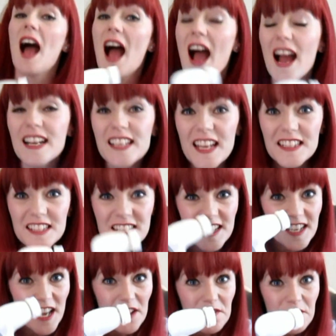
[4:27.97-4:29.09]
I get to
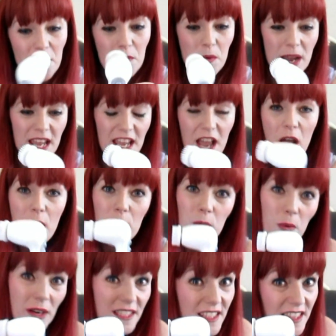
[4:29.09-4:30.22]
give away
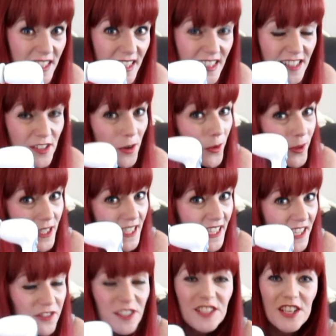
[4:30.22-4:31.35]
one of these
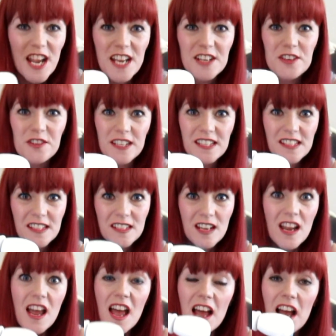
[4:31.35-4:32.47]
Olay Regenerist
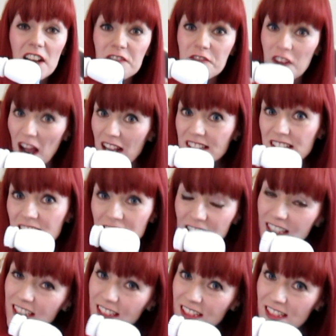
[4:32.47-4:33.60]
Advanced
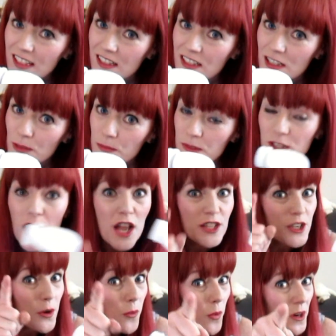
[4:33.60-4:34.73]
Cleaning Systems
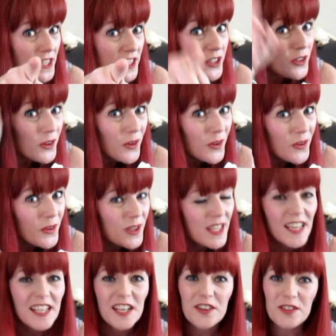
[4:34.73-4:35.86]
to one of you
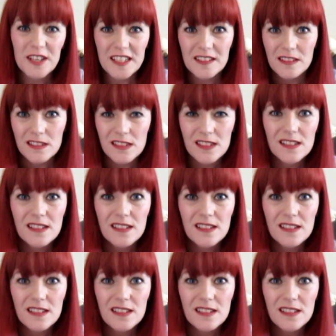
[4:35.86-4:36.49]
lucky readers.